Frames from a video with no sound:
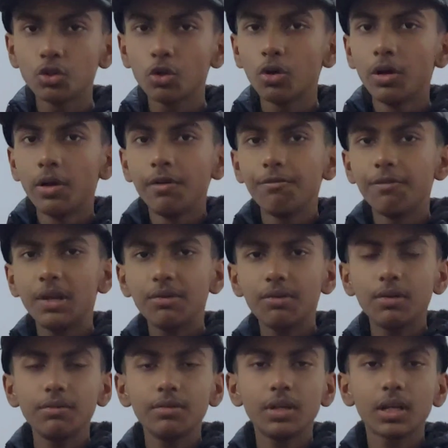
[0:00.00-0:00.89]
So
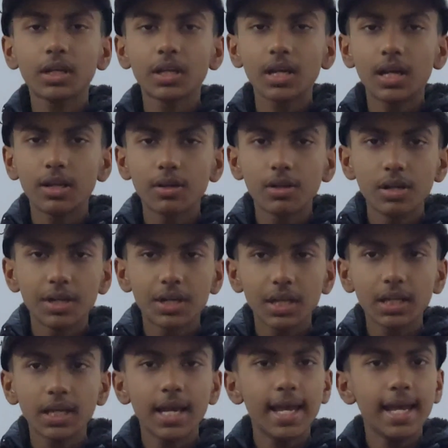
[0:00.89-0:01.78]
whenever we are
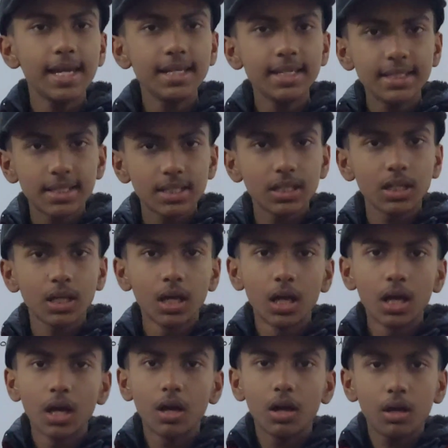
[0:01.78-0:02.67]
calculating anything,
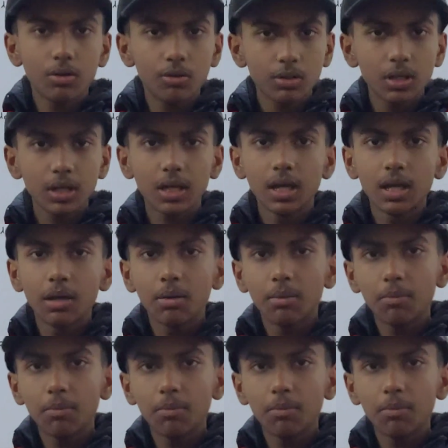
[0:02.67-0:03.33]
okay,